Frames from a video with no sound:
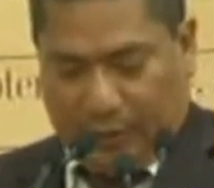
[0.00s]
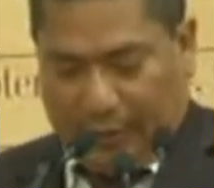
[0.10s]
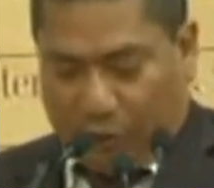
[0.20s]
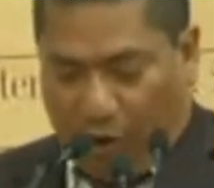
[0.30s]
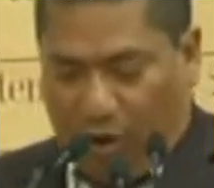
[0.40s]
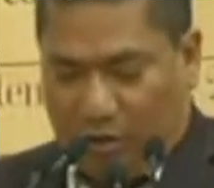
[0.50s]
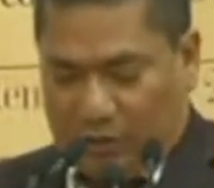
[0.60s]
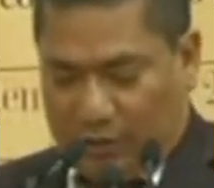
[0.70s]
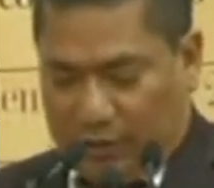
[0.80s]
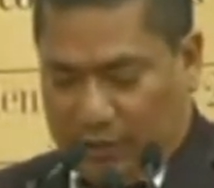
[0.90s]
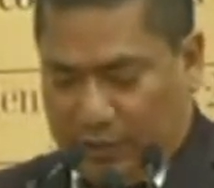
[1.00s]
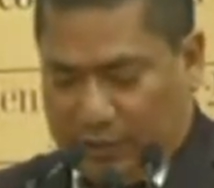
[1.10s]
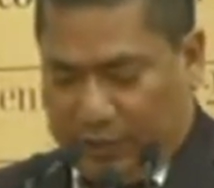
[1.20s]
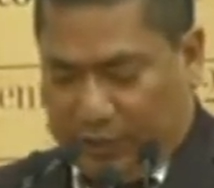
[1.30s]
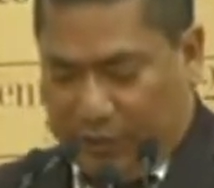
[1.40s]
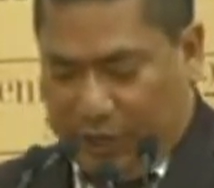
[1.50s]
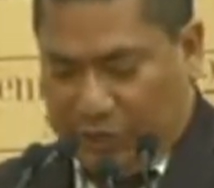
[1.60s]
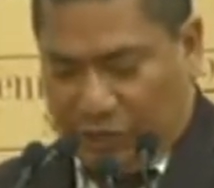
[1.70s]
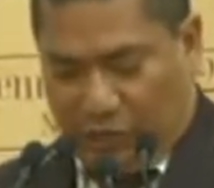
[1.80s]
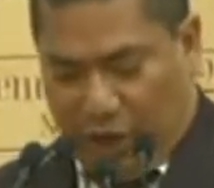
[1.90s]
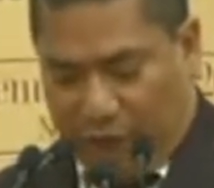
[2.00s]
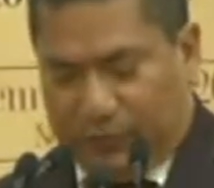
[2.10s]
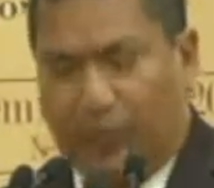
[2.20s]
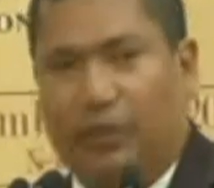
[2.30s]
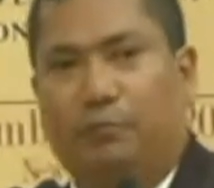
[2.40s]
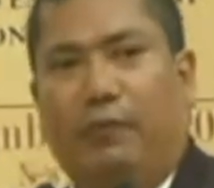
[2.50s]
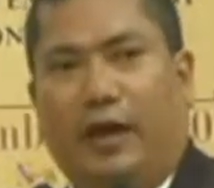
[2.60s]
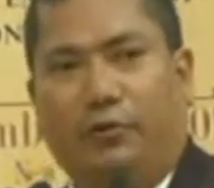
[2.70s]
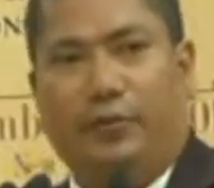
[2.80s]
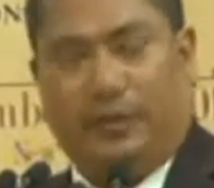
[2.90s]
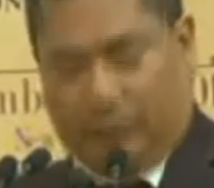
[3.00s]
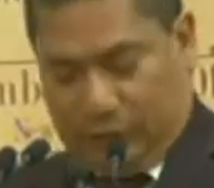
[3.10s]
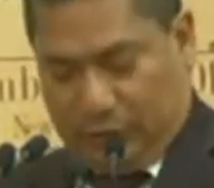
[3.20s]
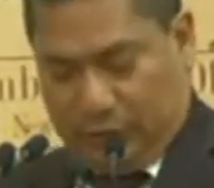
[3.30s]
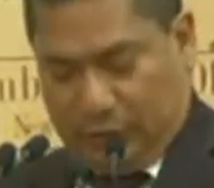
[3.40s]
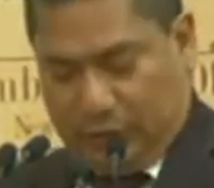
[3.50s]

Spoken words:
That caused the degradation of the environment.